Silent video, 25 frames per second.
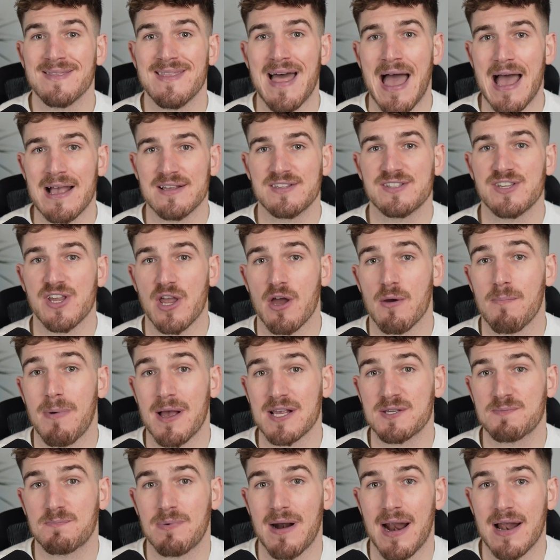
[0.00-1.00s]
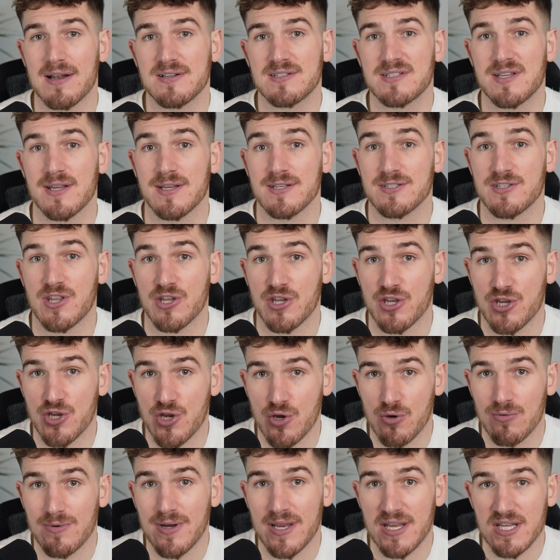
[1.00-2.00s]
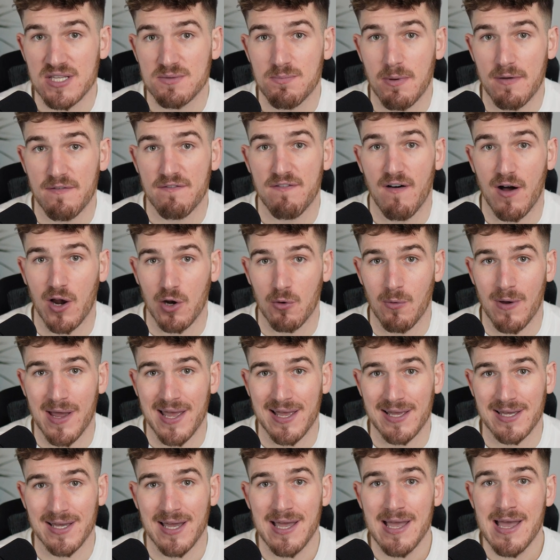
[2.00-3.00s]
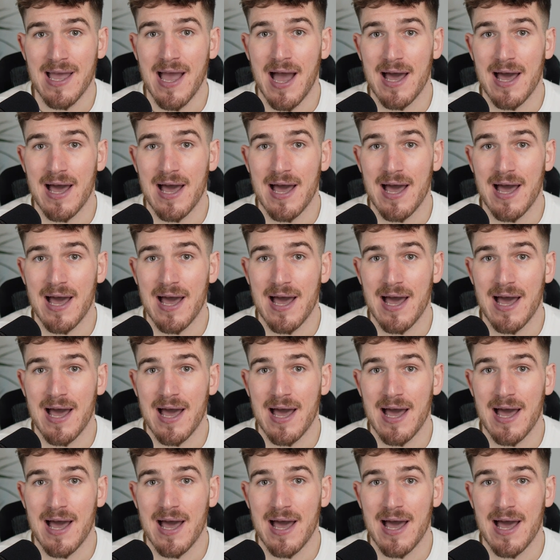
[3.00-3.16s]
the SEO best practices that you need to be following,